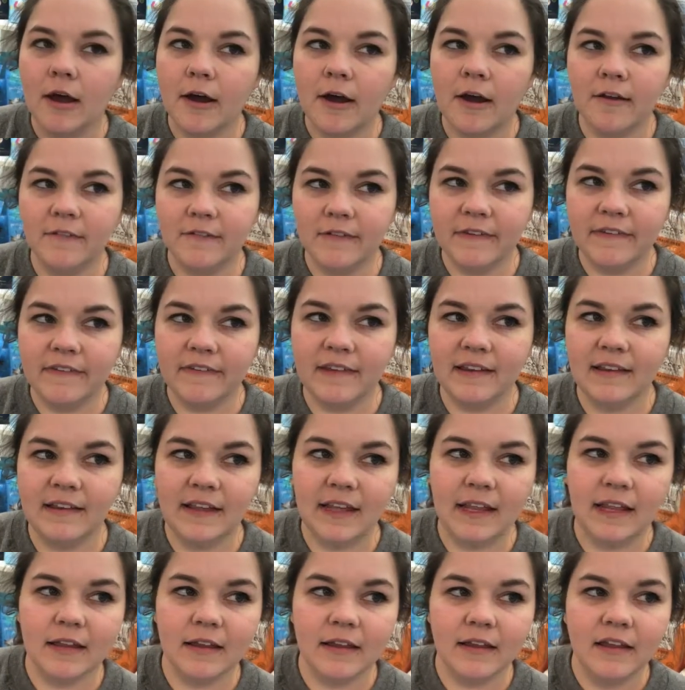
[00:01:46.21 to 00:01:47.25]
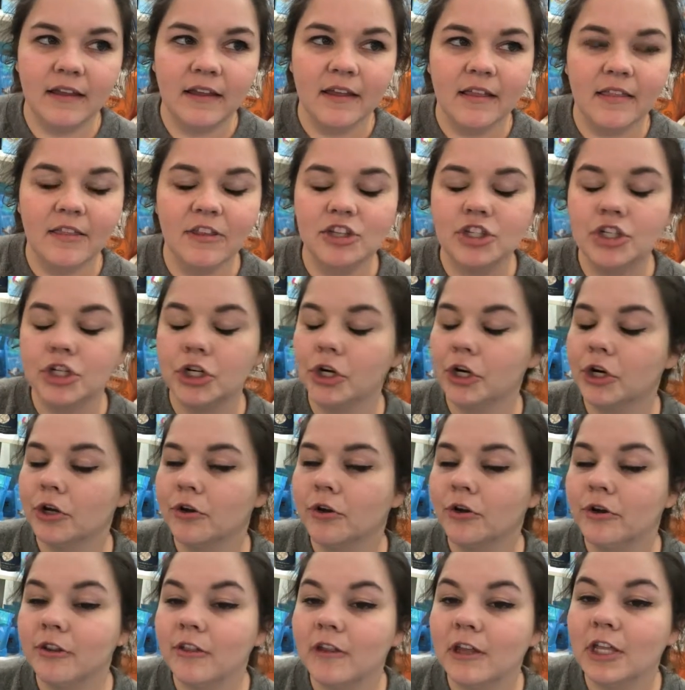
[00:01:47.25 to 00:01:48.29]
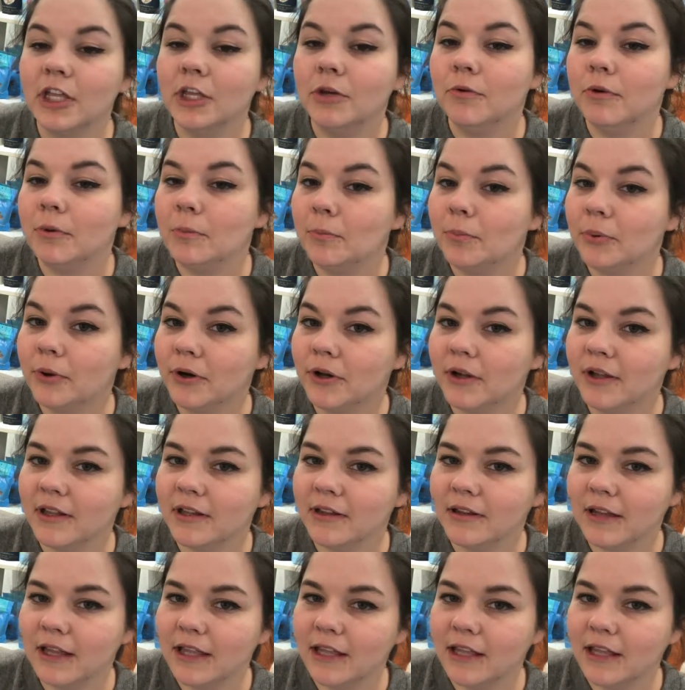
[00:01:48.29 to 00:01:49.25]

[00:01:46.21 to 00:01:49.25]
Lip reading: Obviously, like the charcoal that you would put,